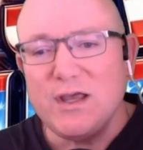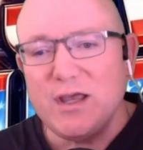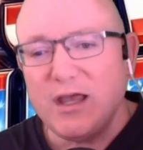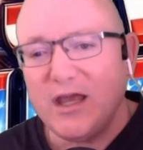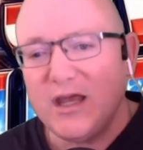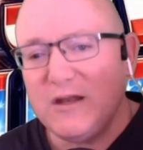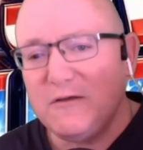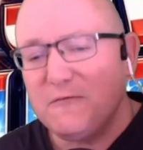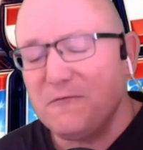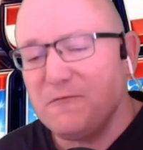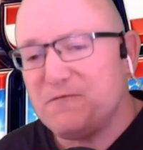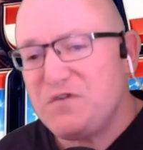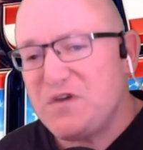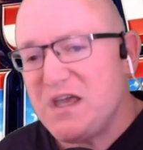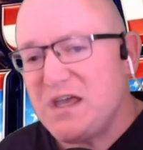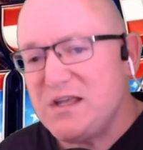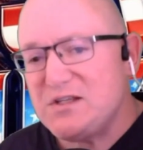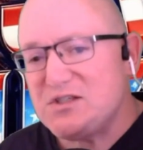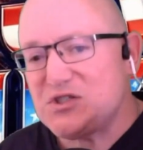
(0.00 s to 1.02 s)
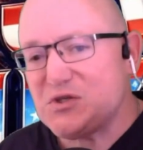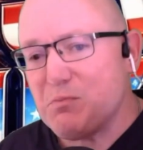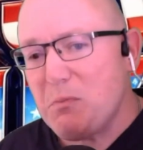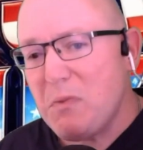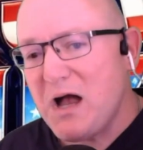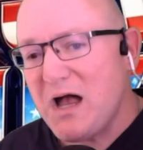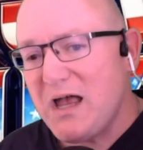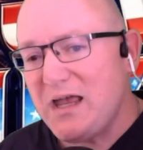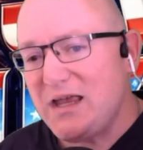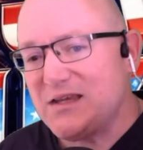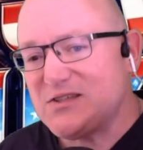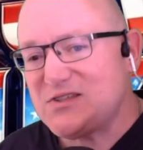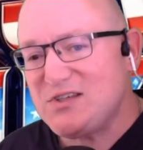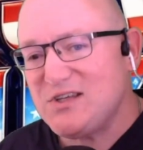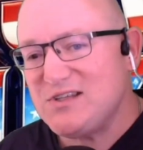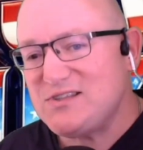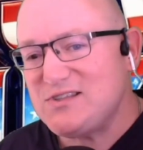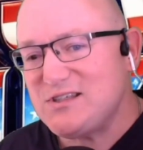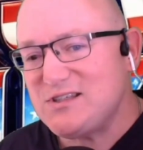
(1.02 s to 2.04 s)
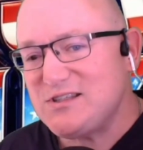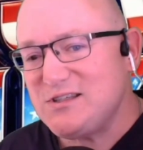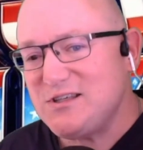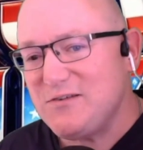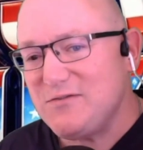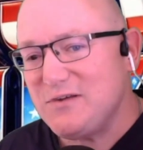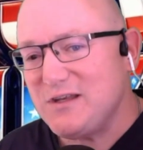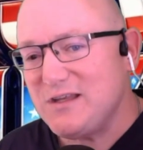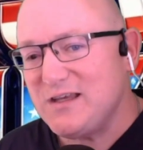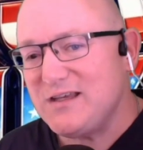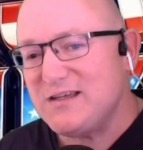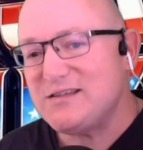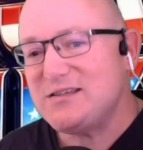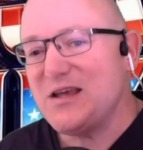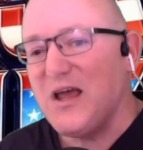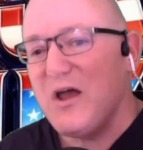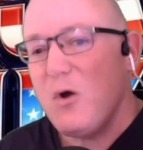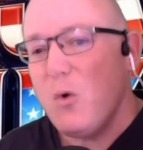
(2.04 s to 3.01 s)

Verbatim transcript: It offends my sensitivities